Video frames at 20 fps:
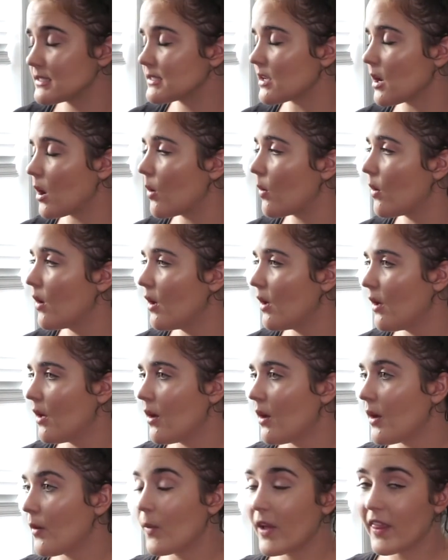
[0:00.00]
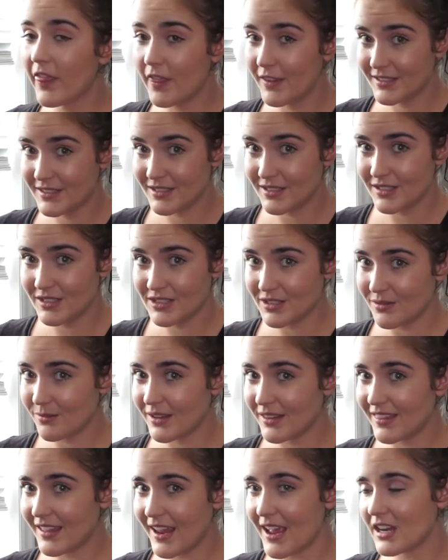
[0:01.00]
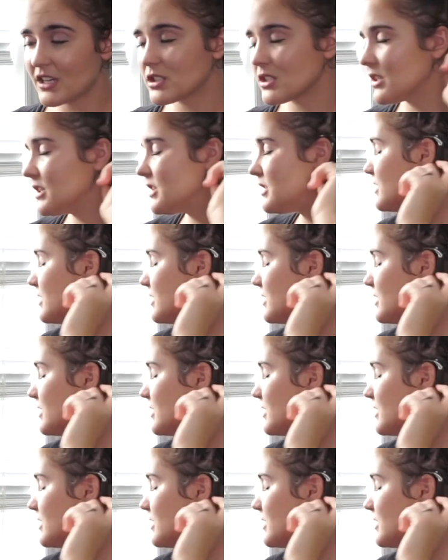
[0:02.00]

So with the surgery, what they actually